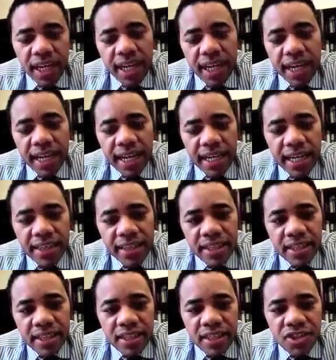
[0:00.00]
And
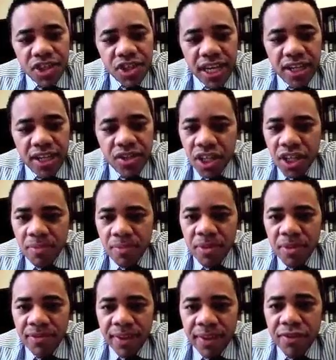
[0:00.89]
the change can
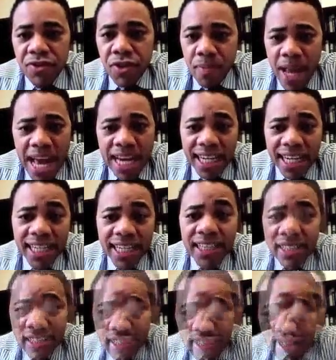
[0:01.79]
be very
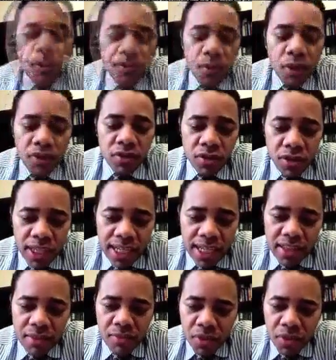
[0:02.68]
dramatic. I would have also
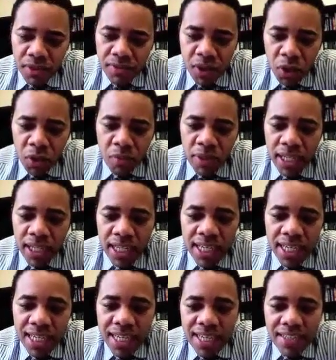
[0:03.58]
liked them to have told
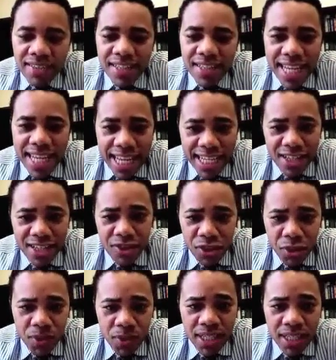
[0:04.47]
me to get
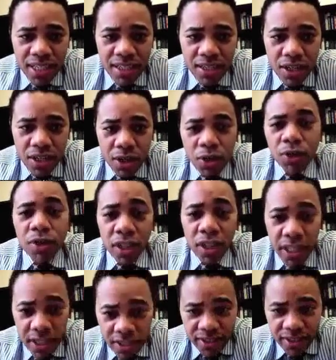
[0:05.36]
into it
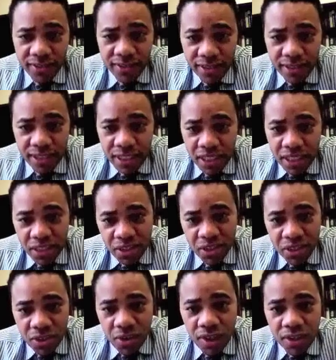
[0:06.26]
earlier, to
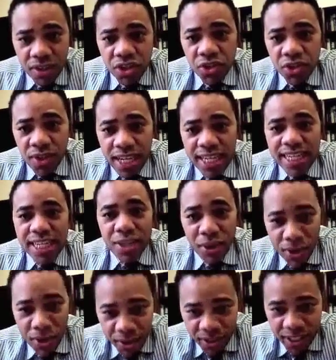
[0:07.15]
start training
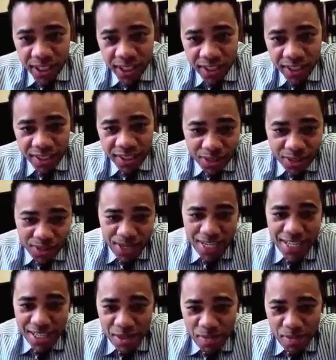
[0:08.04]
earlier, so I
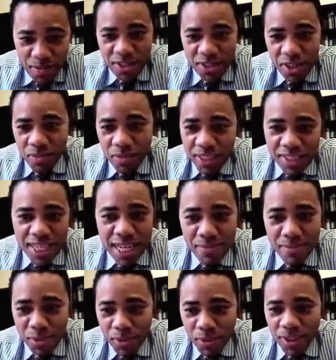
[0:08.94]
didn't spend so much
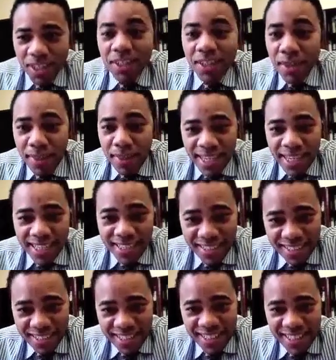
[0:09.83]
time doing other
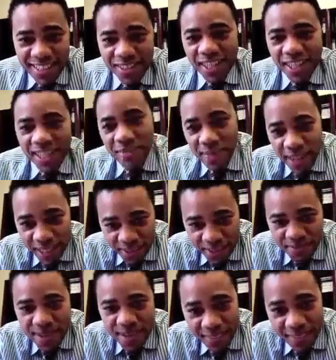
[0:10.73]
things until I
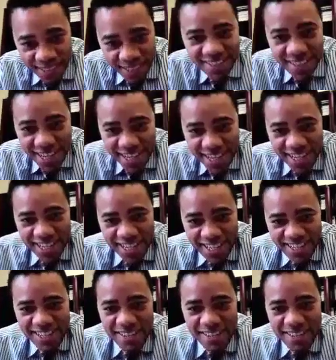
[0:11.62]
finally found this thing.